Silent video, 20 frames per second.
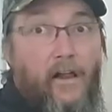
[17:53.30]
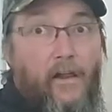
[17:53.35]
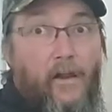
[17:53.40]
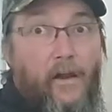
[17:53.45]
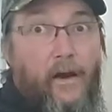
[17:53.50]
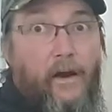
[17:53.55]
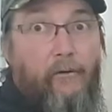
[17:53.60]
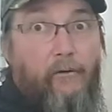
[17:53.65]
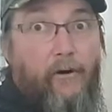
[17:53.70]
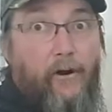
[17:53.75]

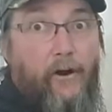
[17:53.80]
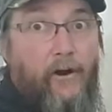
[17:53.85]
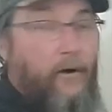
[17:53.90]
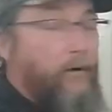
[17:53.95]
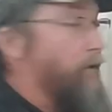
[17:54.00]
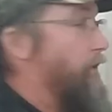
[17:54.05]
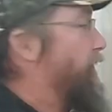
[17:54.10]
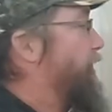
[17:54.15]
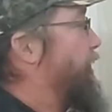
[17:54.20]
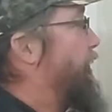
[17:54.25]
There we
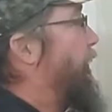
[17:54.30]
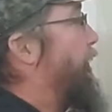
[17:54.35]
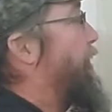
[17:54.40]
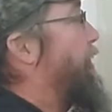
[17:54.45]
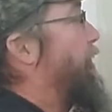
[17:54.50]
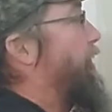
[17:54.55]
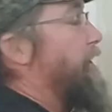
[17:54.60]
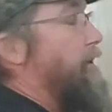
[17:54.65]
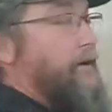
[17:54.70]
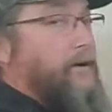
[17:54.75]
go.
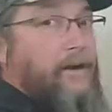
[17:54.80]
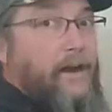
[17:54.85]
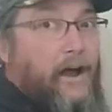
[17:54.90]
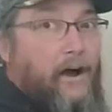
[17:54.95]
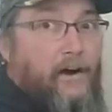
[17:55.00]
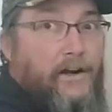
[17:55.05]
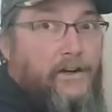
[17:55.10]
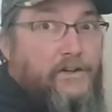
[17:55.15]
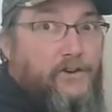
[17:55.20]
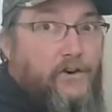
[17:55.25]
So,
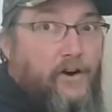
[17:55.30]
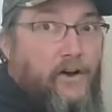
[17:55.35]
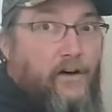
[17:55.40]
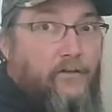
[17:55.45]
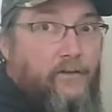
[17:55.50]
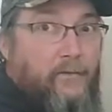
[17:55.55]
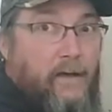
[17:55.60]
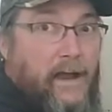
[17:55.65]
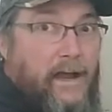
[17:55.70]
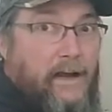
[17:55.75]
now I can turn
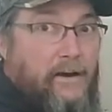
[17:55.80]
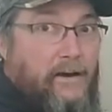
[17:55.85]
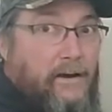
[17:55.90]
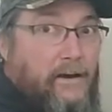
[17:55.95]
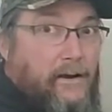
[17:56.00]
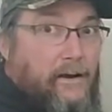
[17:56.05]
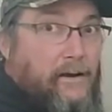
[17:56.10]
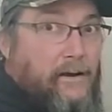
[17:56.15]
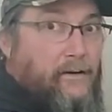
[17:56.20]
off the main.